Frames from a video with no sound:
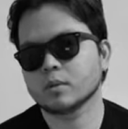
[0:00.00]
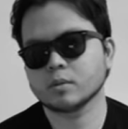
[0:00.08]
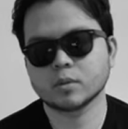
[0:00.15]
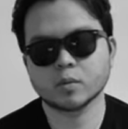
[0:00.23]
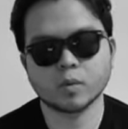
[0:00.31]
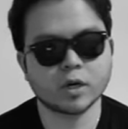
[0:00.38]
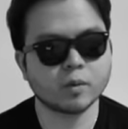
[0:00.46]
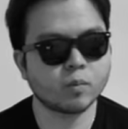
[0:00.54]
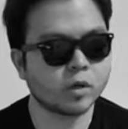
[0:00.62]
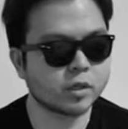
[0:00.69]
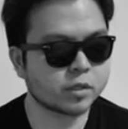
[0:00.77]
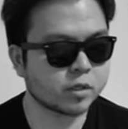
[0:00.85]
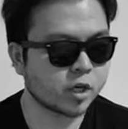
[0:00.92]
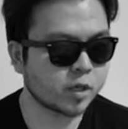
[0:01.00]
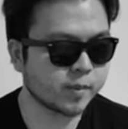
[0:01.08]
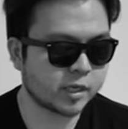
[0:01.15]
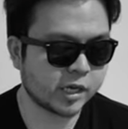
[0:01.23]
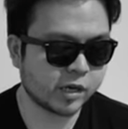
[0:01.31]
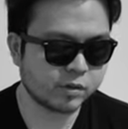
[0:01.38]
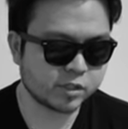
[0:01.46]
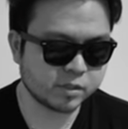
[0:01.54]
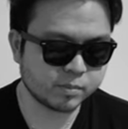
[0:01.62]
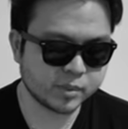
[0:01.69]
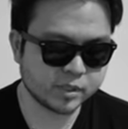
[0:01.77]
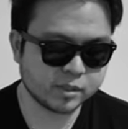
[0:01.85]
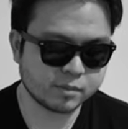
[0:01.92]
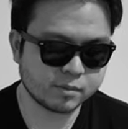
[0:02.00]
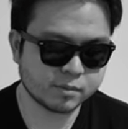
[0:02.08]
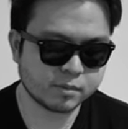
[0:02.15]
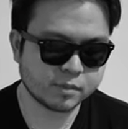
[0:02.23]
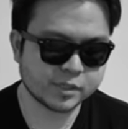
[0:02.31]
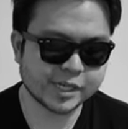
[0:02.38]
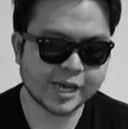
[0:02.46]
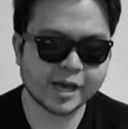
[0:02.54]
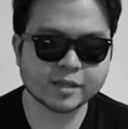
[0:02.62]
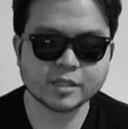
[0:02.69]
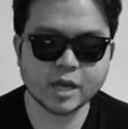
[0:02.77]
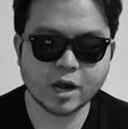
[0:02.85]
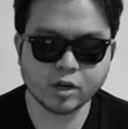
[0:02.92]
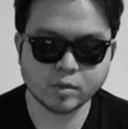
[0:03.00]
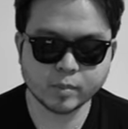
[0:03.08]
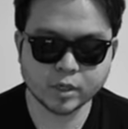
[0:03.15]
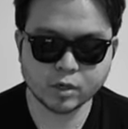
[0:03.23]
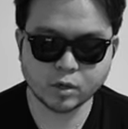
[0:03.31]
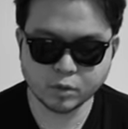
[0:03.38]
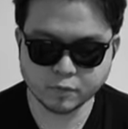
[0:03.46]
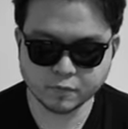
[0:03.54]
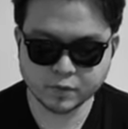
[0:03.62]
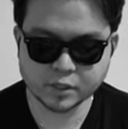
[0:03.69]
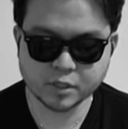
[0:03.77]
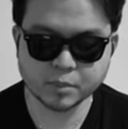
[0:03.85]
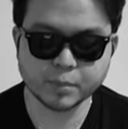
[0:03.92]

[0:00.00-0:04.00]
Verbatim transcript: So what I want to talk about now, it's a bit tactile, but hopefully the